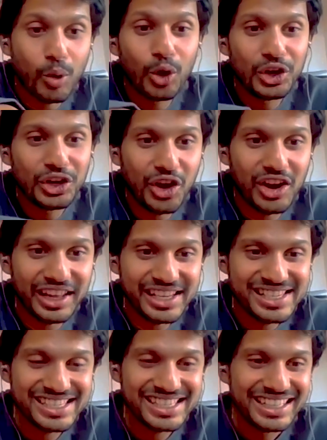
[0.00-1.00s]
in my
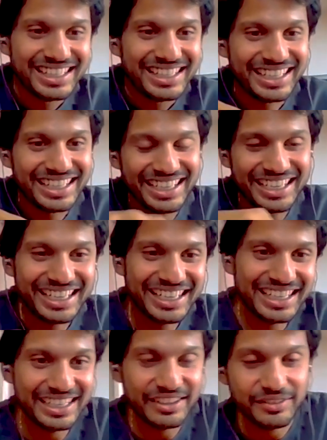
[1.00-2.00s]
old college.
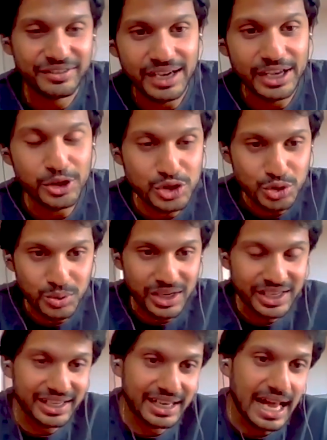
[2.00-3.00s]
I
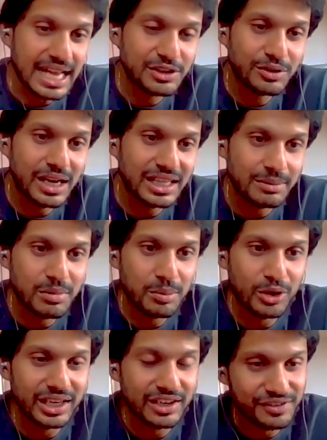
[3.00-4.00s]
used to work in Rajiv
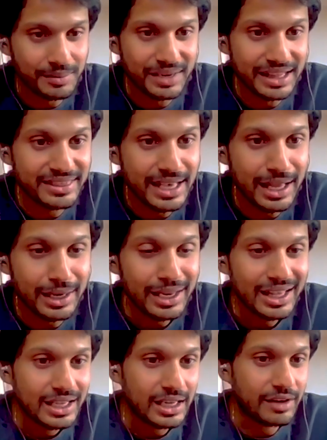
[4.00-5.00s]
Gandhi Memorial from
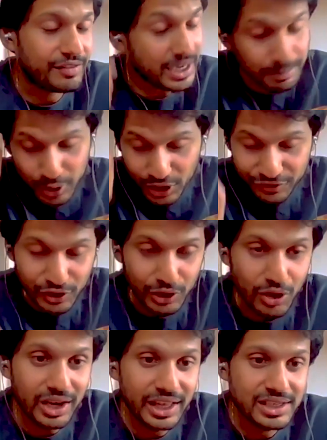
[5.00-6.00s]
Nandyal. A very
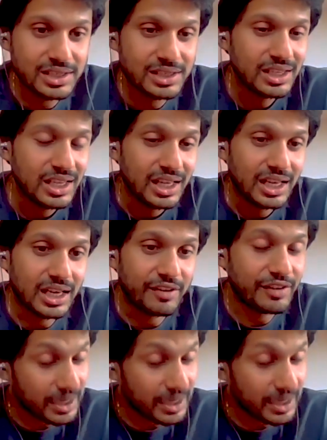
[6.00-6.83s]
beautiful college,